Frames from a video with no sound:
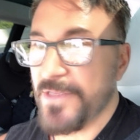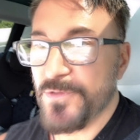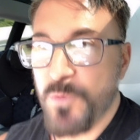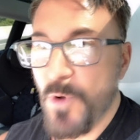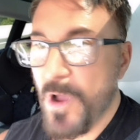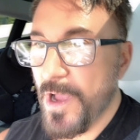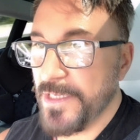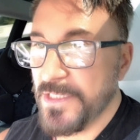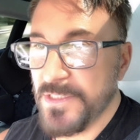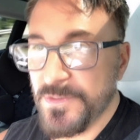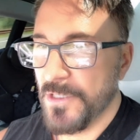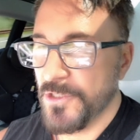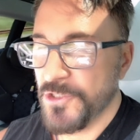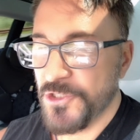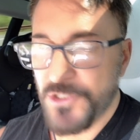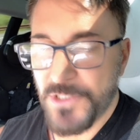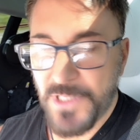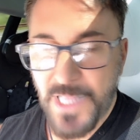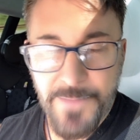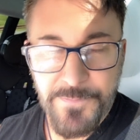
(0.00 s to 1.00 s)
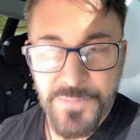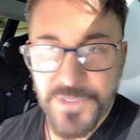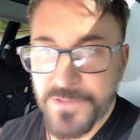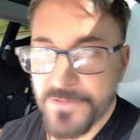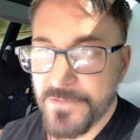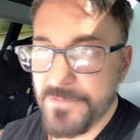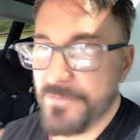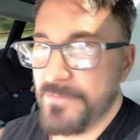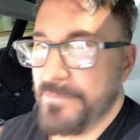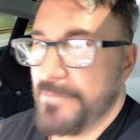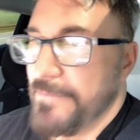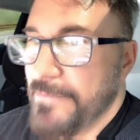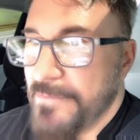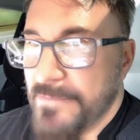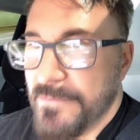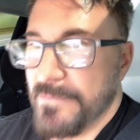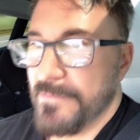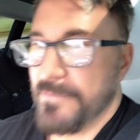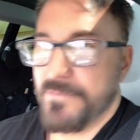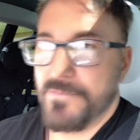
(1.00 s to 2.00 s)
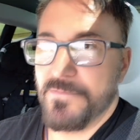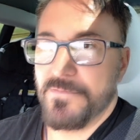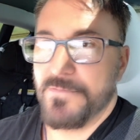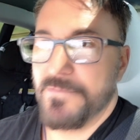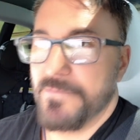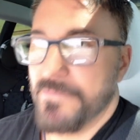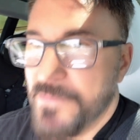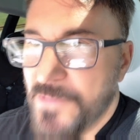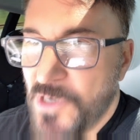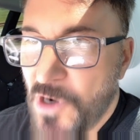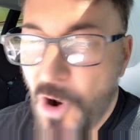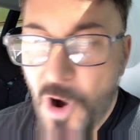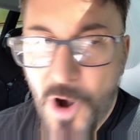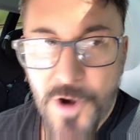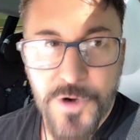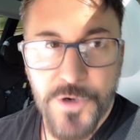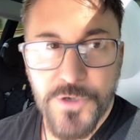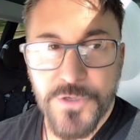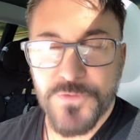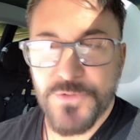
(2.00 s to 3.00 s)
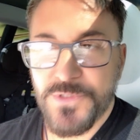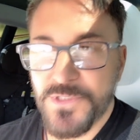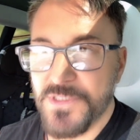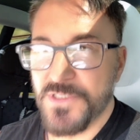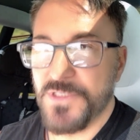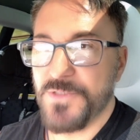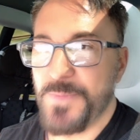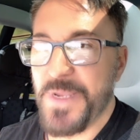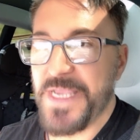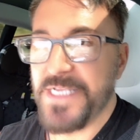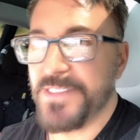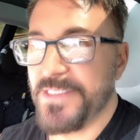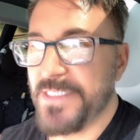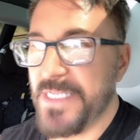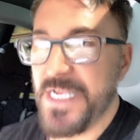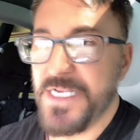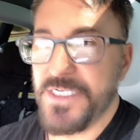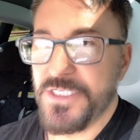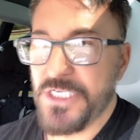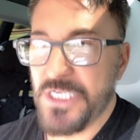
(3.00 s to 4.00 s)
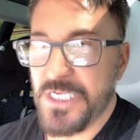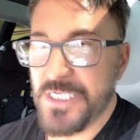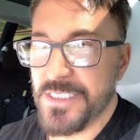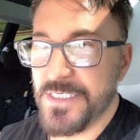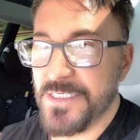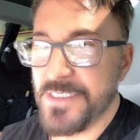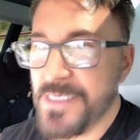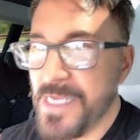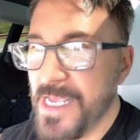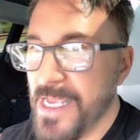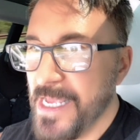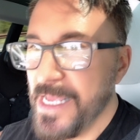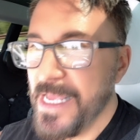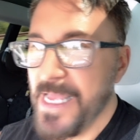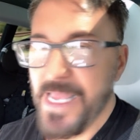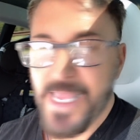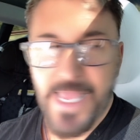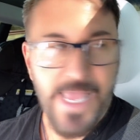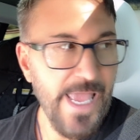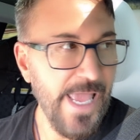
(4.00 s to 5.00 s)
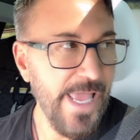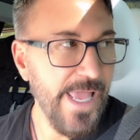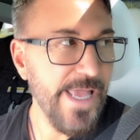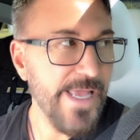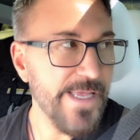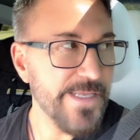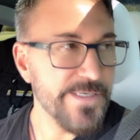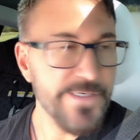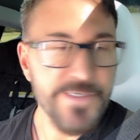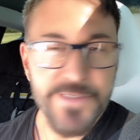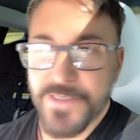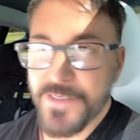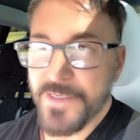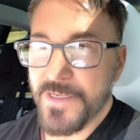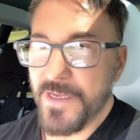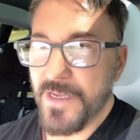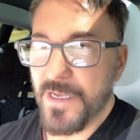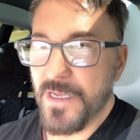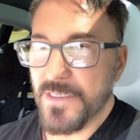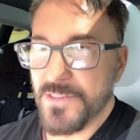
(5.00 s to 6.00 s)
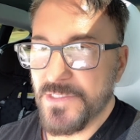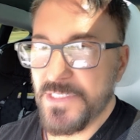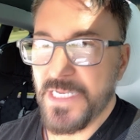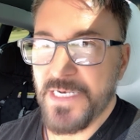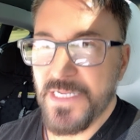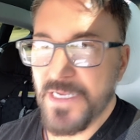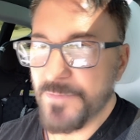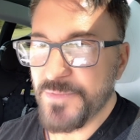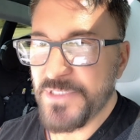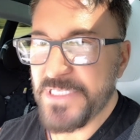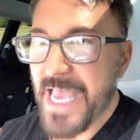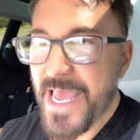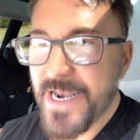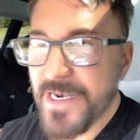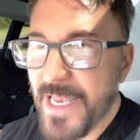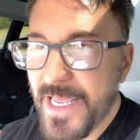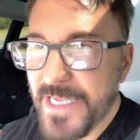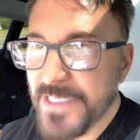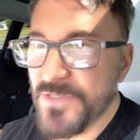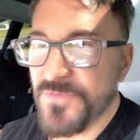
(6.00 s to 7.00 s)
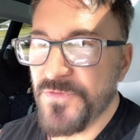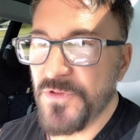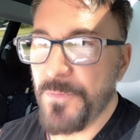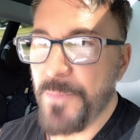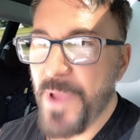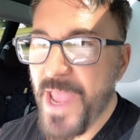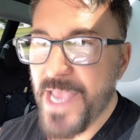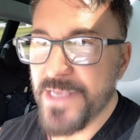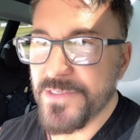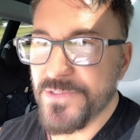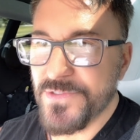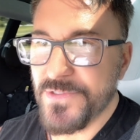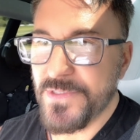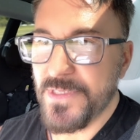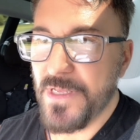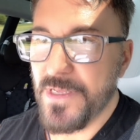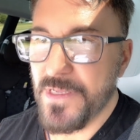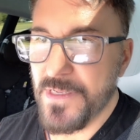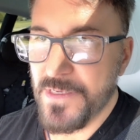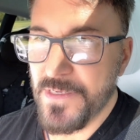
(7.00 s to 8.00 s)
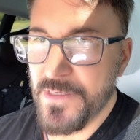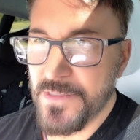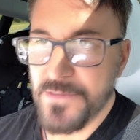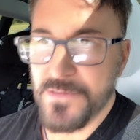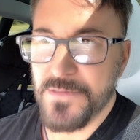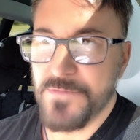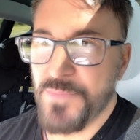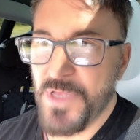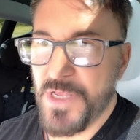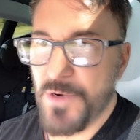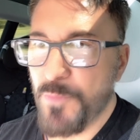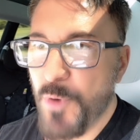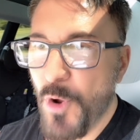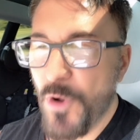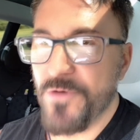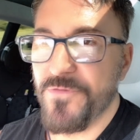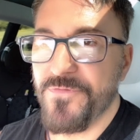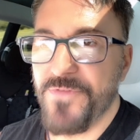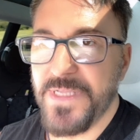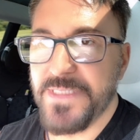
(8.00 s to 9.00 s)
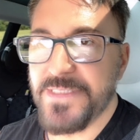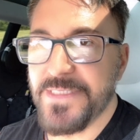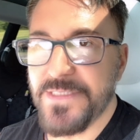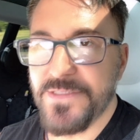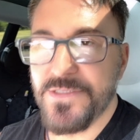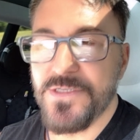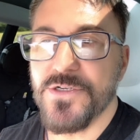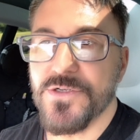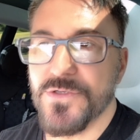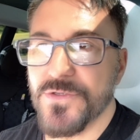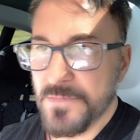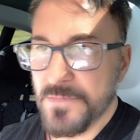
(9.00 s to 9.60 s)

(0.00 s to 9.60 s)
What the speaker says: why he's been schlepping cargo to the space station and sending up satellites for the past better part of 18 years.